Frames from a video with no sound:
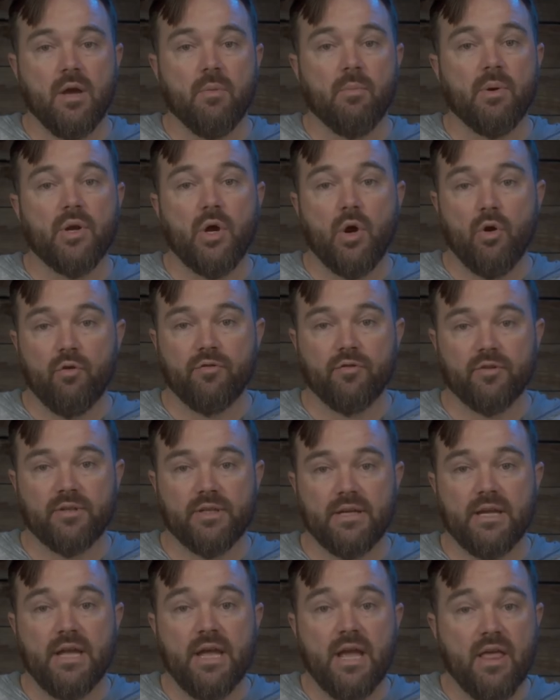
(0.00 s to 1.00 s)
But
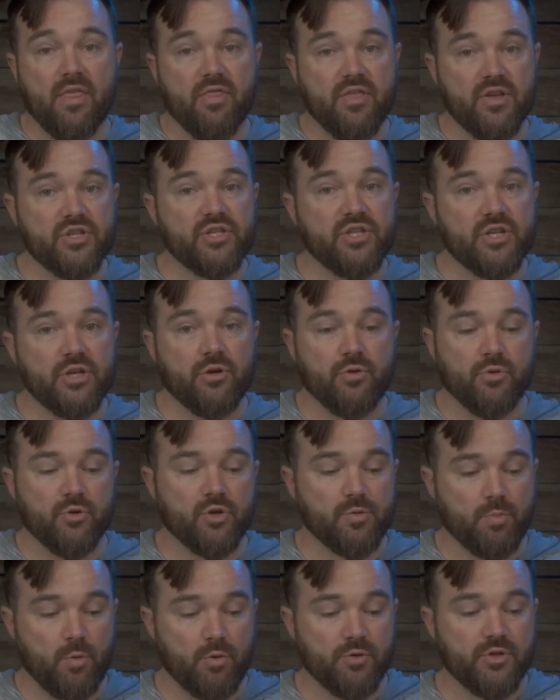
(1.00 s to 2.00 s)
hopefully, this year they're
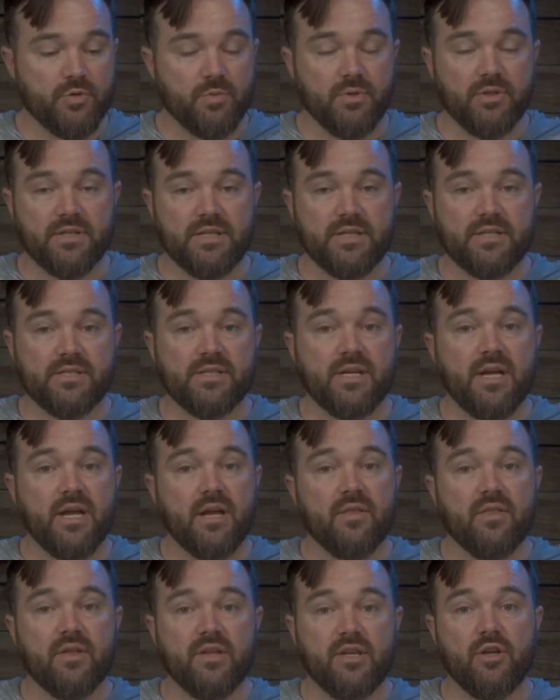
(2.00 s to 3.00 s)
supposed to release
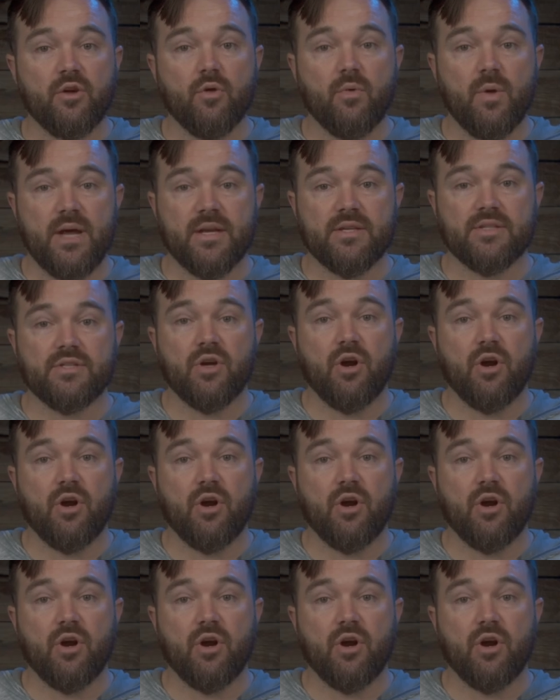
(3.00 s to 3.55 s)
the EOS